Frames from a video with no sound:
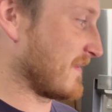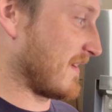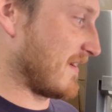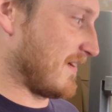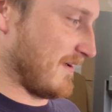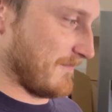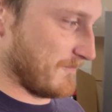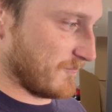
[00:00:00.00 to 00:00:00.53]

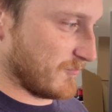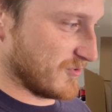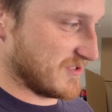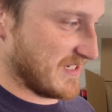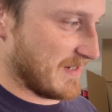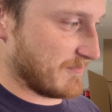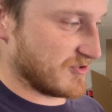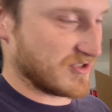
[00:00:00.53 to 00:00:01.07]
We'll
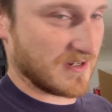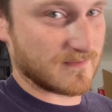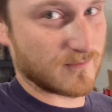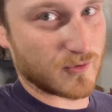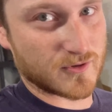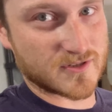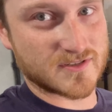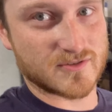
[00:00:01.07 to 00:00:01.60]
see how much
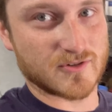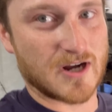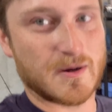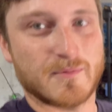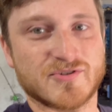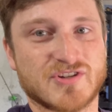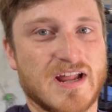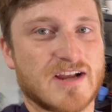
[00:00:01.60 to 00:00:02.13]
downforce or how
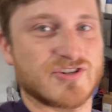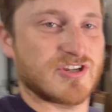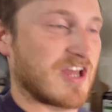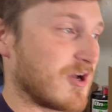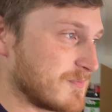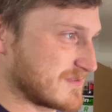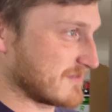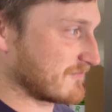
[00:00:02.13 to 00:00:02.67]
much it actually
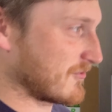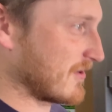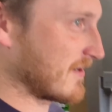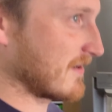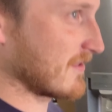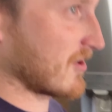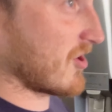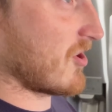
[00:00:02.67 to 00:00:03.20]
helps the front
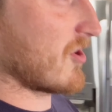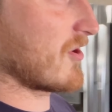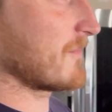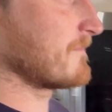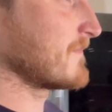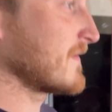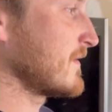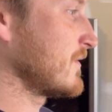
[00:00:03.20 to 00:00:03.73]
end of the car
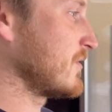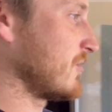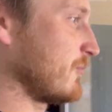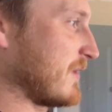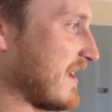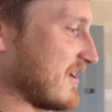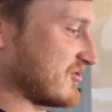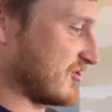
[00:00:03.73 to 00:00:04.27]
when
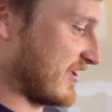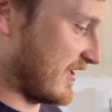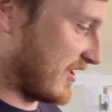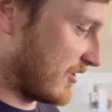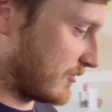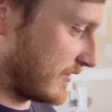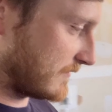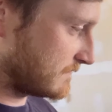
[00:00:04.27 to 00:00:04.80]
we actually get
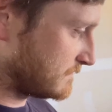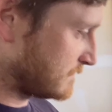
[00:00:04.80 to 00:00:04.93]
going.